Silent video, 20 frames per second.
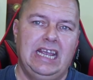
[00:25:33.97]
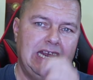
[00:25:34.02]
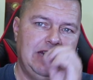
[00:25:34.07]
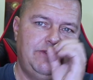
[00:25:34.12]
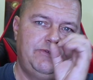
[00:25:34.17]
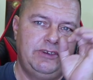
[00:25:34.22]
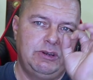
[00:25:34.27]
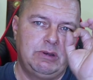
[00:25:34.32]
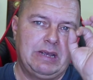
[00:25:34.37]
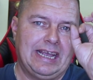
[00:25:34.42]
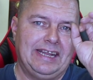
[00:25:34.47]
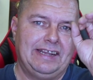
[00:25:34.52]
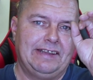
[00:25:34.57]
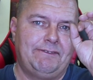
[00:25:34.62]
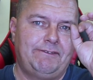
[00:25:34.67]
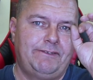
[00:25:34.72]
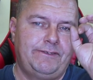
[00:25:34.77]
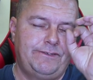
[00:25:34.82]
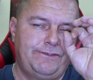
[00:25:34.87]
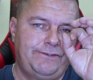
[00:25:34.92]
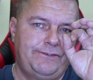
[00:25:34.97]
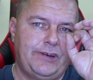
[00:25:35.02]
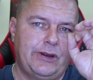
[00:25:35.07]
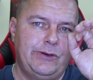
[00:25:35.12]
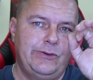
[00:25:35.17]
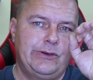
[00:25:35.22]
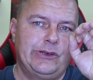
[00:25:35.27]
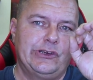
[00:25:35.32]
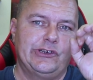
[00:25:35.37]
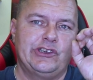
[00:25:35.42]
if you get the
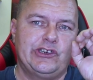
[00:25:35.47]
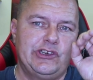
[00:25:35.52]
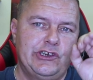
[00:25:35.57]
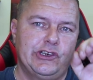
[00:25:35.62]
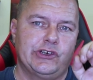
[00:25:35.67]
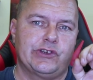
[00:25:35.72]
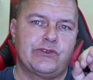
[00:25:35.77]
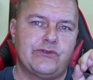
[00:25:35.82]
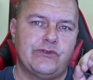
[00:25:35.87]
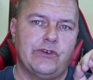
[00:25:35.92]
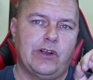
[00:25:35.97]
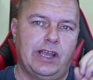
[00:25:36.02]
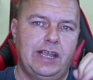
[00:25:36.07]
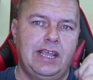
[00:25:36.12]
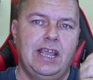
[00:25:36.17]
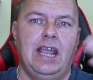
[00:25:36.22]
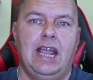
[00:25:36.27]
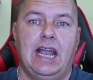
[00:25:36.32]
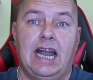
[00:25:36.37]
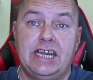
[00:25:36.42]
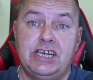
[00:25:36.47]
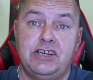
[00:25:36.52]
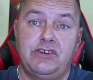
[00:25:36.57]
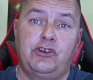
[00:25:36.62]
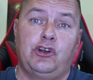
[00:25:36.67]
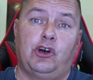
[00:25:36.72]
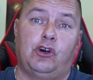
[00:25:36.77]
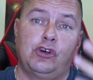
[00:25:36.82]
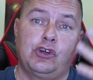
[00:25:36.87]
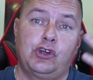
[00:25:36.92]
focus just right and
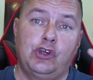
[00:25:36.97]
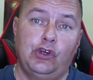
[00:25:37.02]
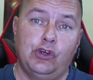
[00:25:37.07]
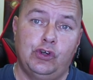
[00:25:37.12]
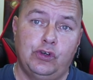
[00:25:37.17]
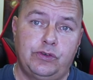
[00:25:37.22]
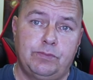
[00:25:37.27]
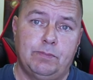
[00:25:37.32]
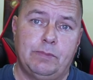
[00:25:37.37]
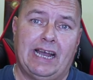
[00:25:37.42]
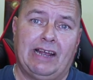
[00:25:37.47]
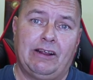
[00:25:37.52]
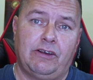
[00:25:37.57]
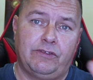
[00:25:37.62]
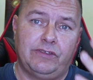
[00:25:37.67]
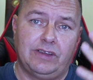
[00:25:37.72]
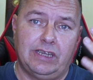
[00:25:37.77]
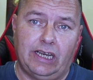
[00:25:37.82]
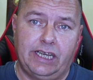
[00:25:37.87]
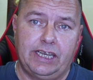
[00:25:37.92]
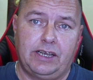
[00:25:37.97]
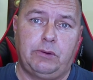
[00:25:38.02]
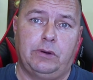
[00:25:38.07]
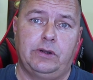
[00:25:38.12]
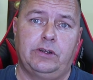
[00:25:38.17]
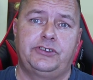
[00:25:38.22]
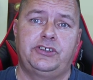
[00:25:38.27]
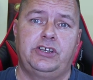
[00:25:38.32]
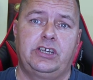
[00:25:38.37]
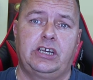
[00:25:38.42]
you've got a good amount of light
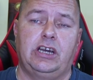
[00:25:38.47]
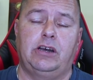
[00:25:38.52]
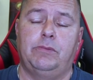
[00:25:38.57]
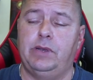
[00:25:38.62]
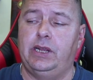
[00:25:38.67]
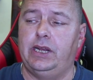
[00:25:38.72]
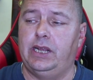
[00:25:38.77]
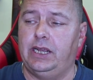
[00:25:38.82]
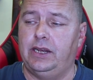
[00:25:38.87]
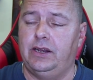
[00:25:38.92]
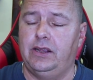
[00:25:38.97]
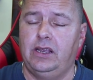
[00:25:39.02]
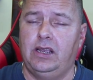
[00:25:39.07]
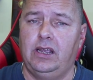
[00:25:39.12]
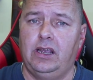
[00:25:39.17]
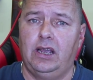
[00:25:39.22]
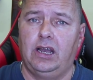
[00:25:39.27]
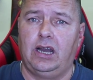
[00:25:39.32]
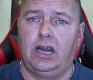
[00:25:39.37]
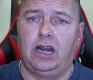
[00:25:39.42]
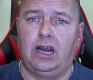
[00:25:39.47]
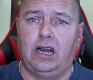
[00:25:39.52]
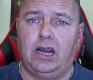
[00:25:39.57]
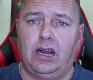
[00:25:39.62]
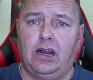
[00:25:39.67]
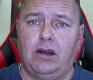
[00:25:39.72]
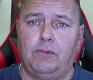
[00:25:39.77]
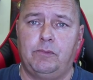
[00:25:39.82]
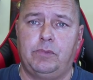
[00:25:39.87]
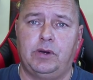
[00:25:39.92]
quality coming in.
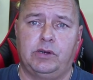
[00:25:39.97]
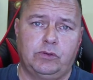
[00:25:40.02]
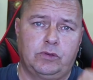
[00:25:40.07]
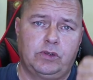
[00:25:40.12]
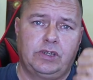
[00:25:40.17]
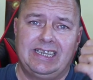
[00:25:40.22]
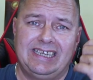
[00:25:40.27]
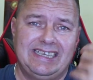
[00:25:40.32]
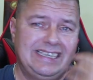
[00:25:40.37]
But